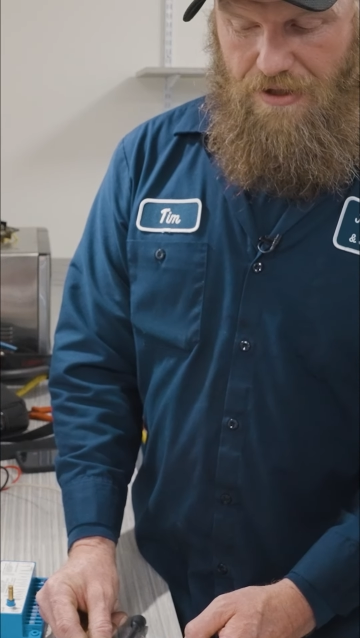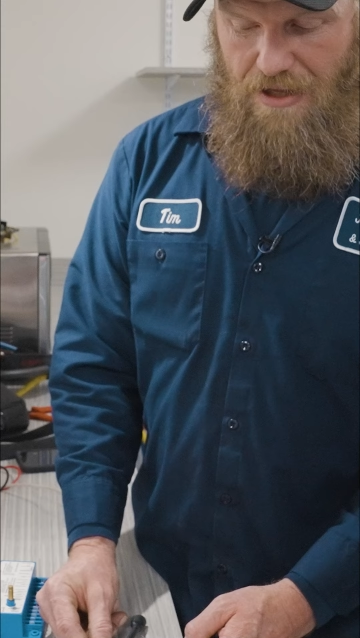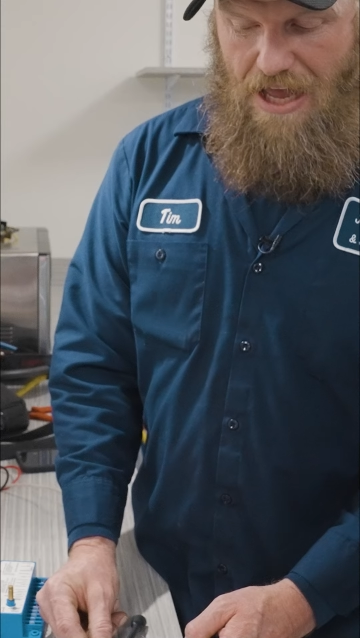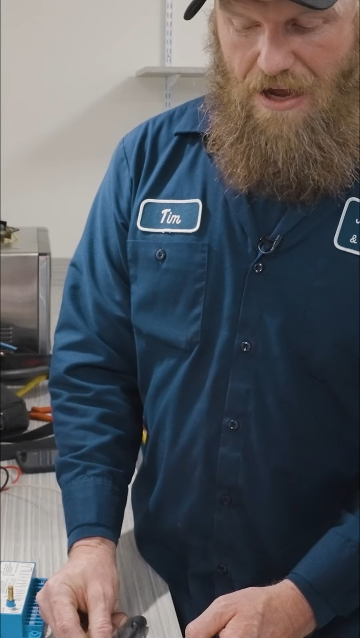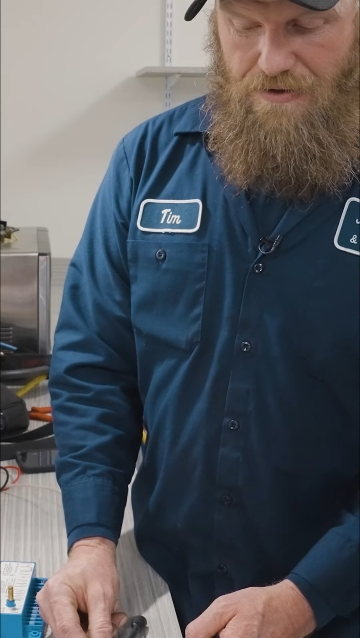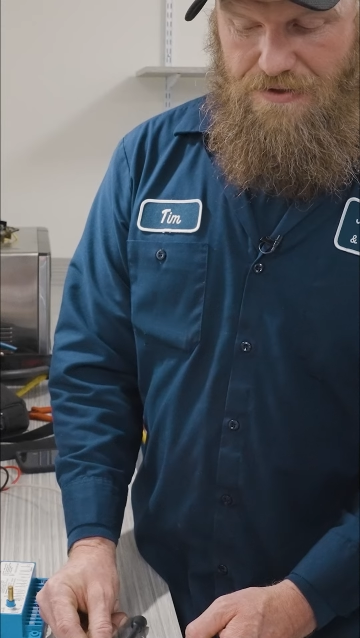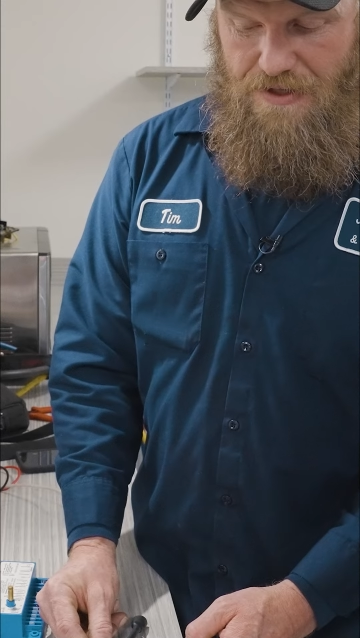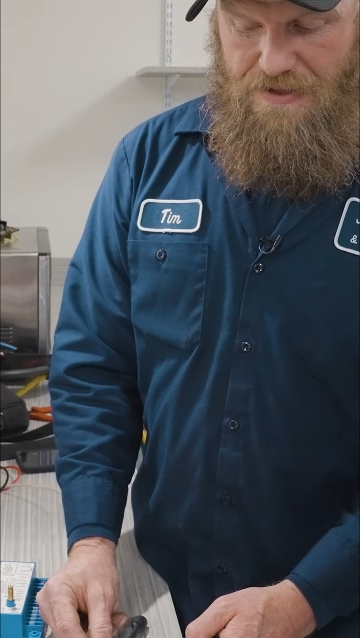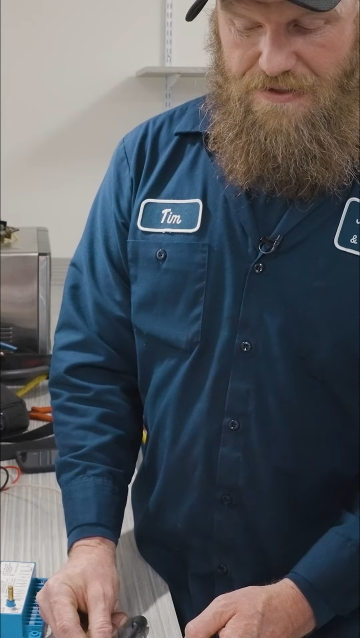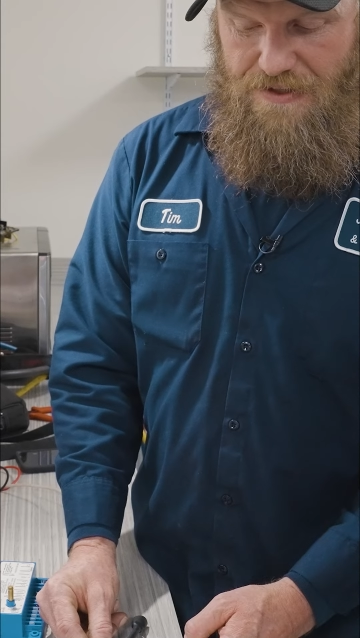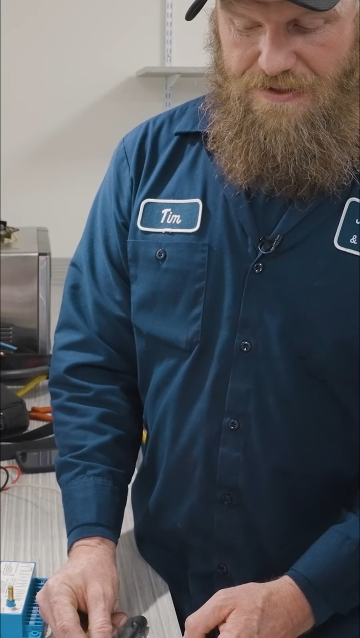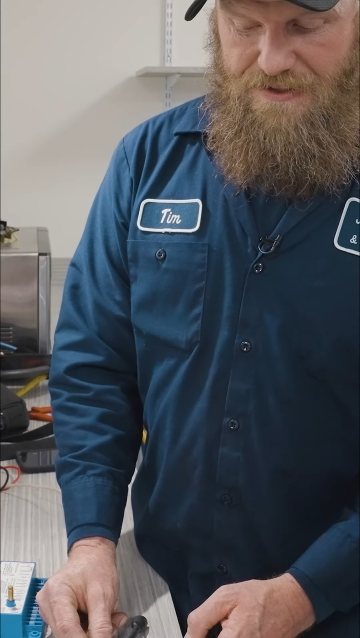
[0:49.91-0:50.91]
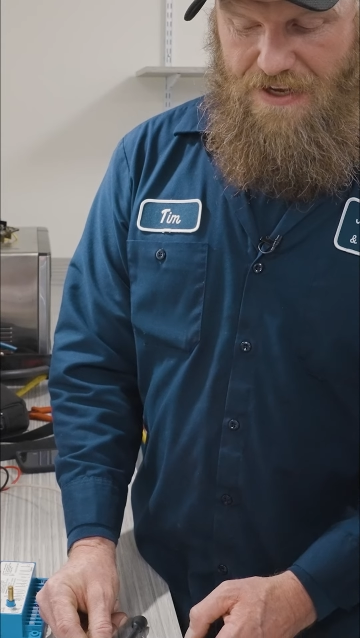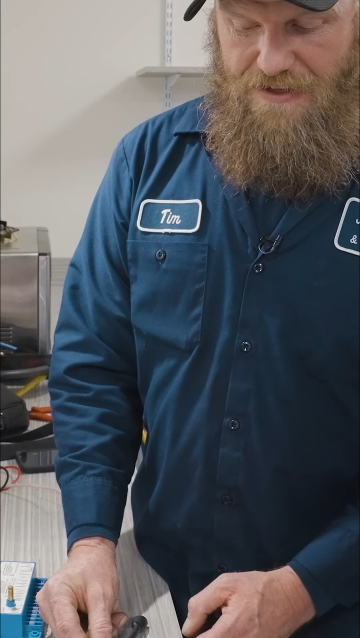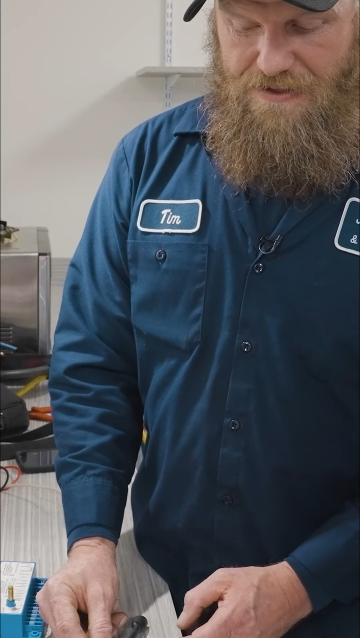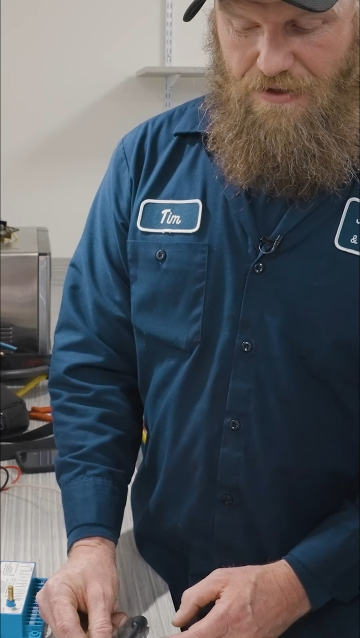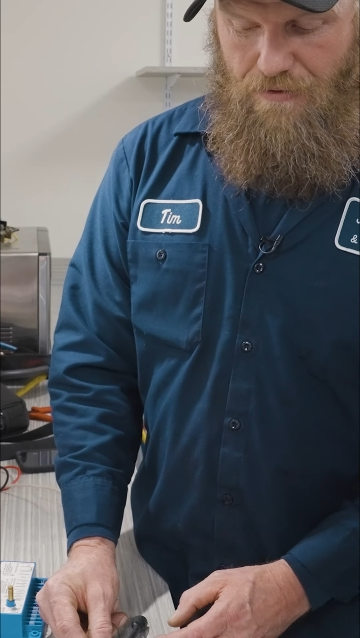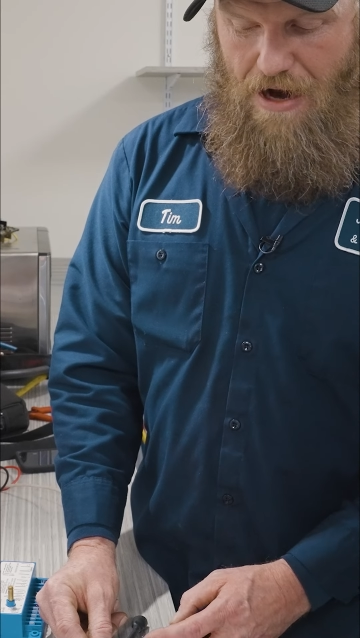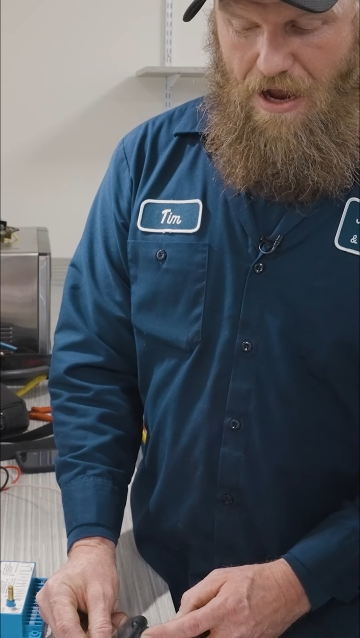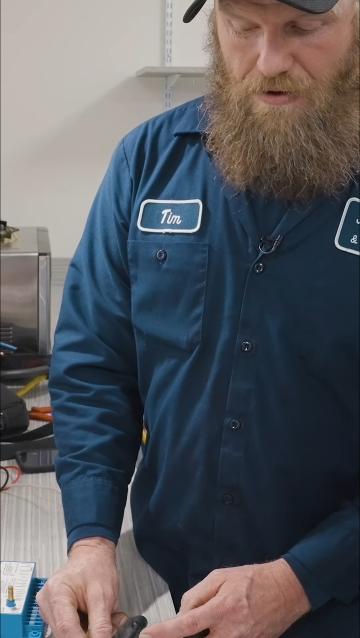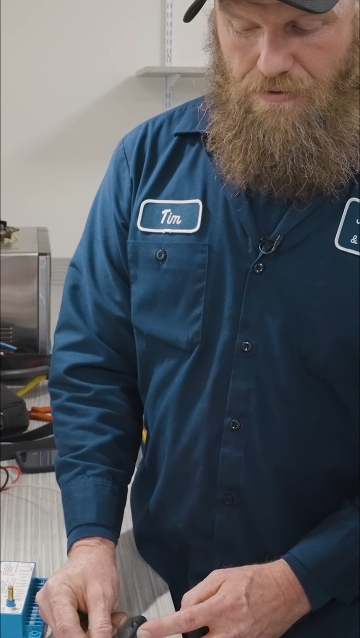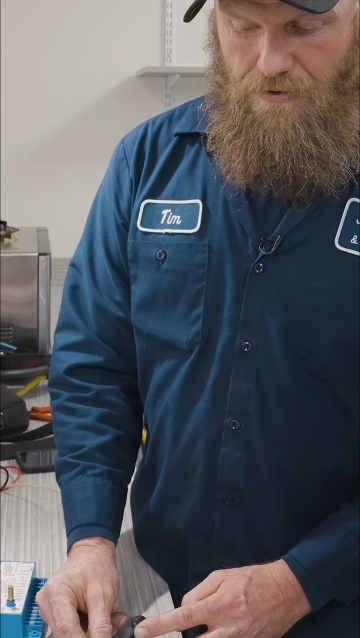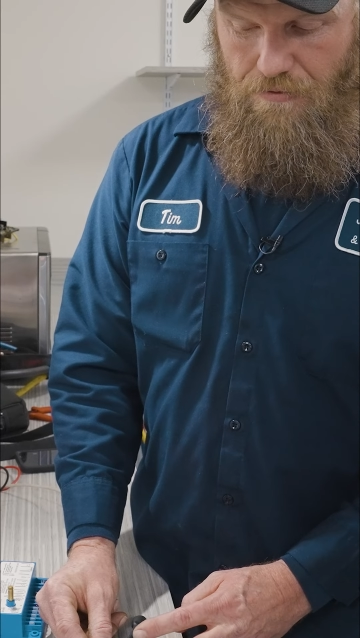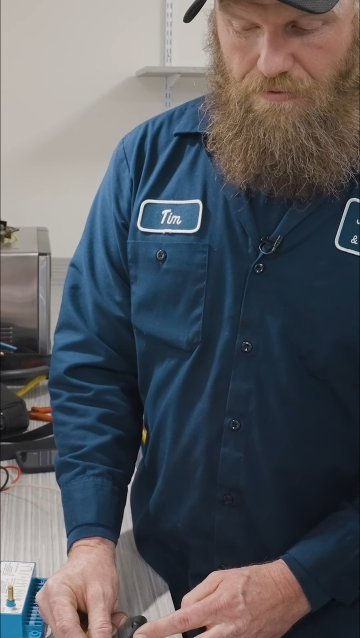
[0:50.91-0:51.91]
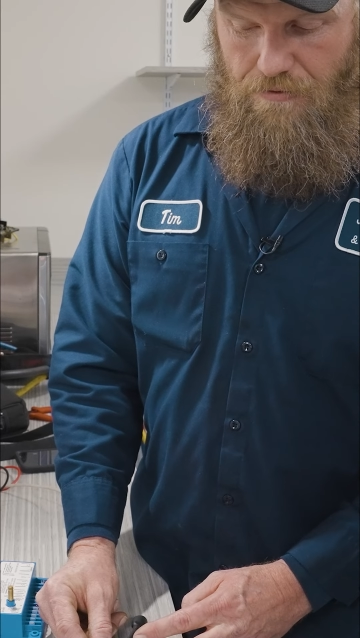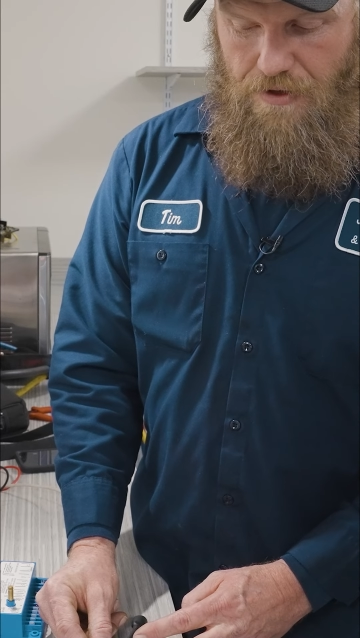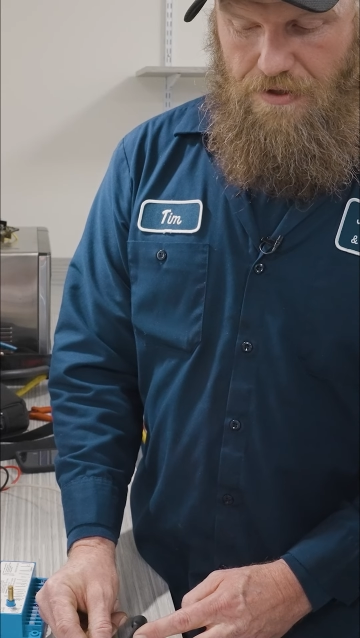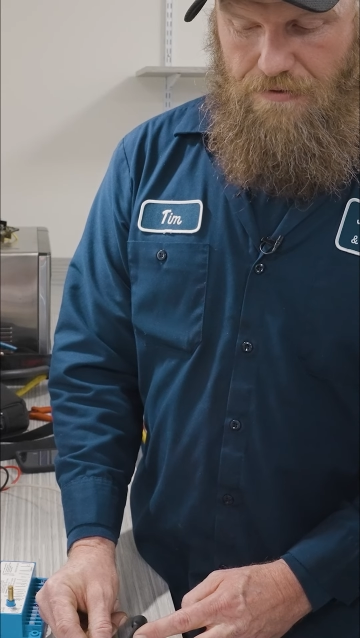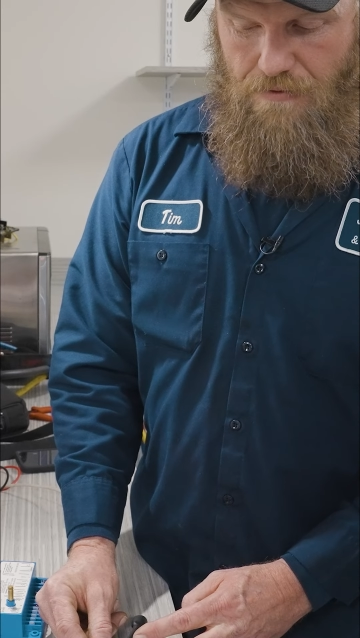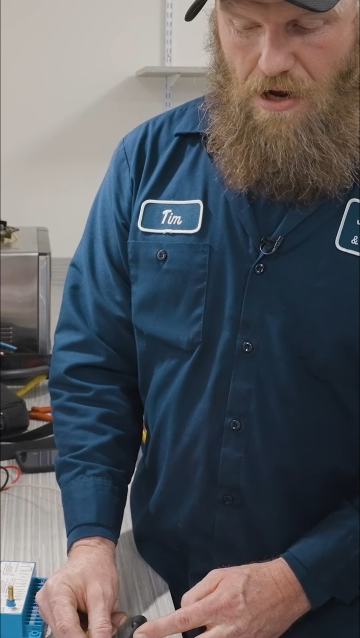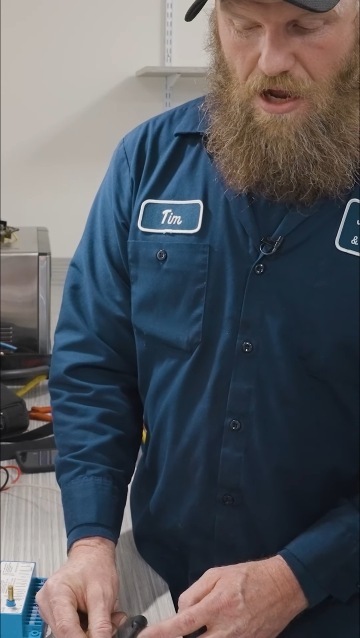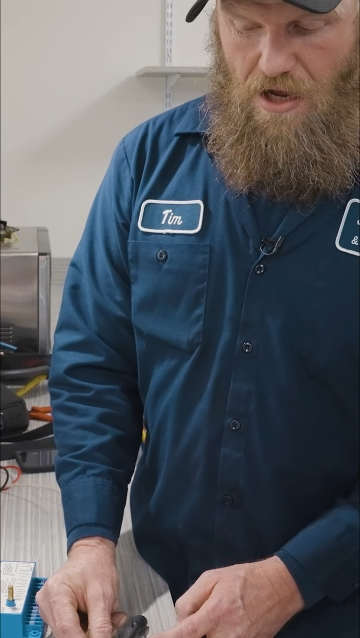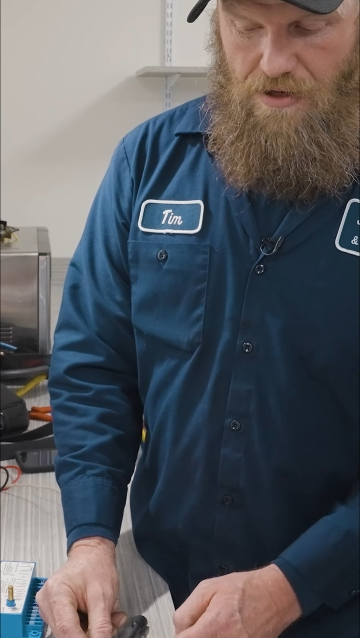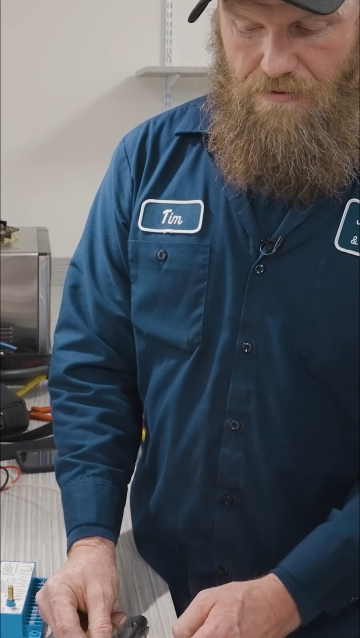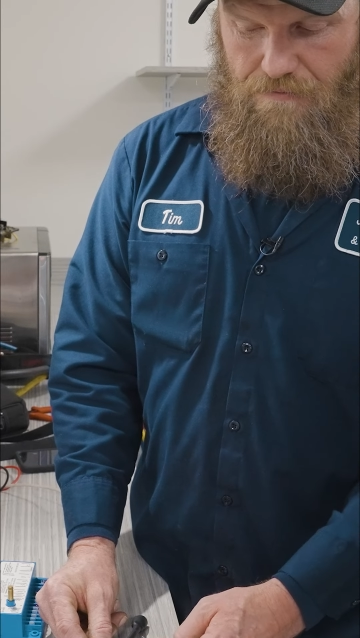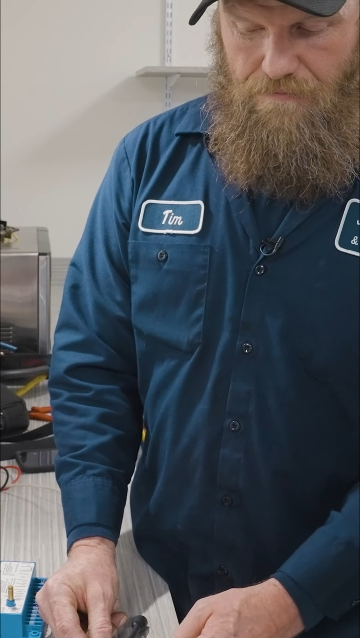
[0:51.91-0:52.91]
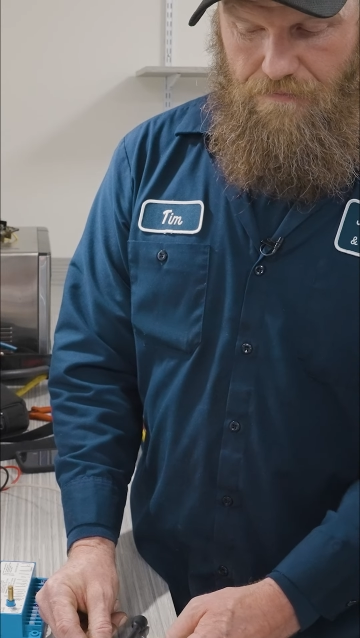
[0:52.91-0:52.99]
allows us to sense ground through this rod,